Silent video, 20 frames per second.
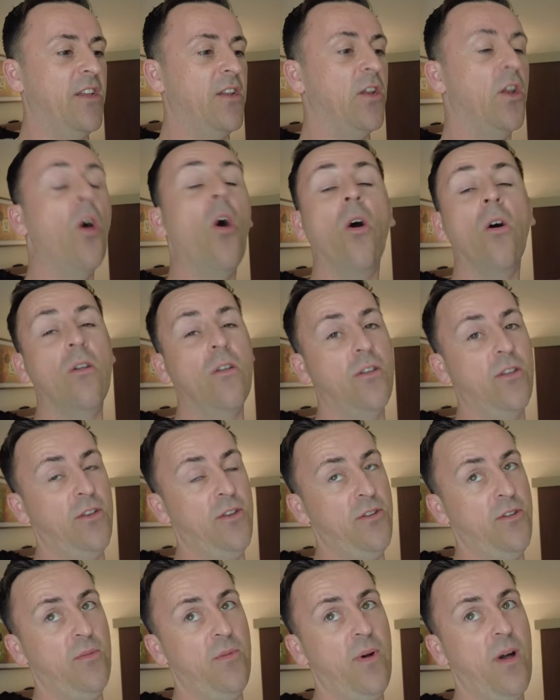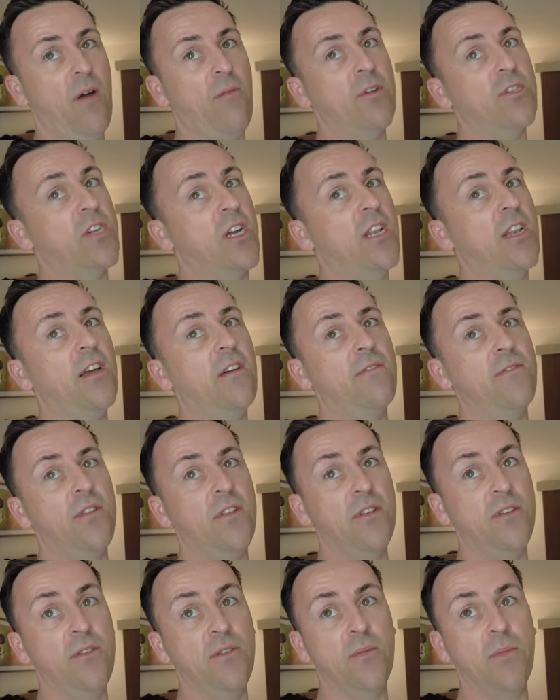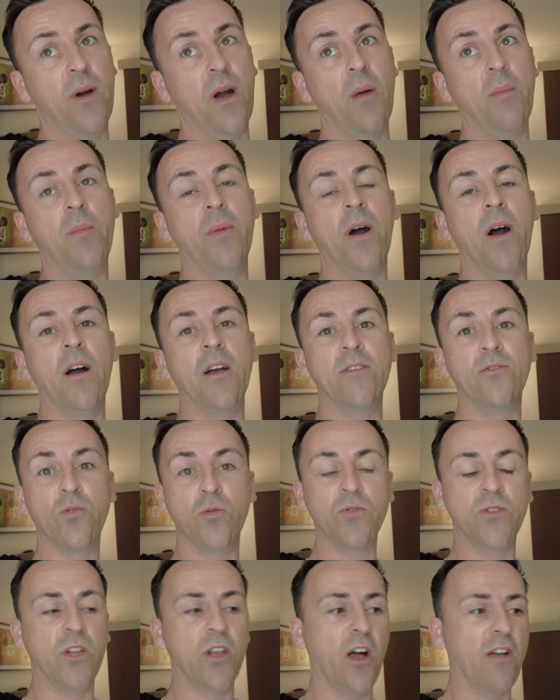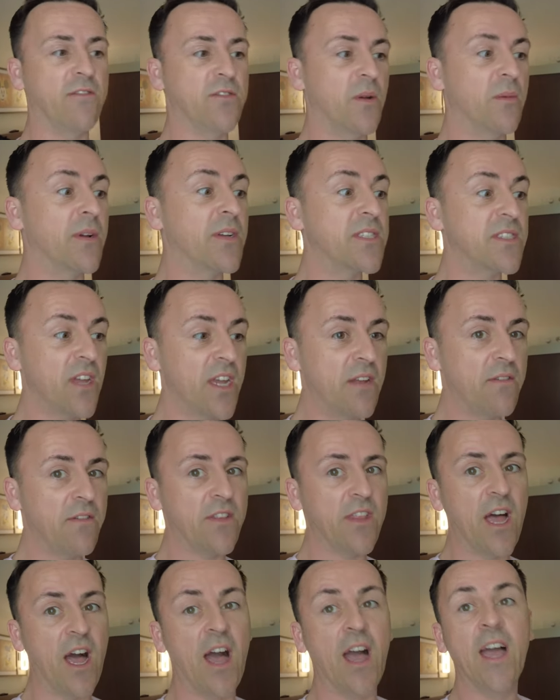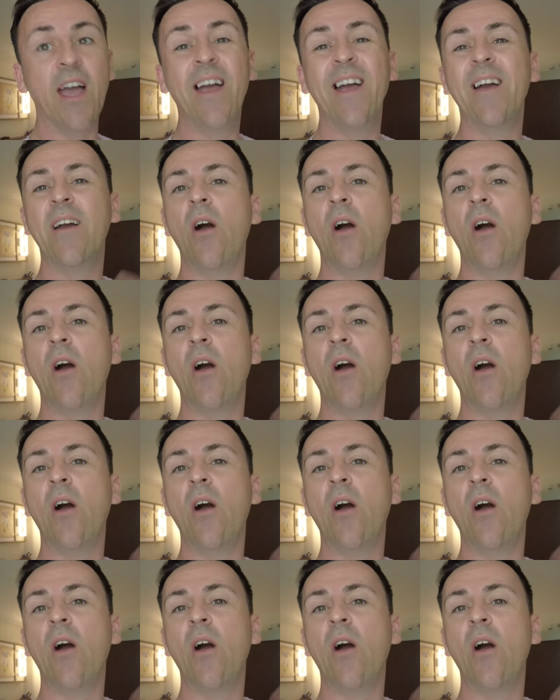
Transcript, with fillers: Not La Nouba, which I love La Nouba, but Drawn to Life. So I'm excited for that.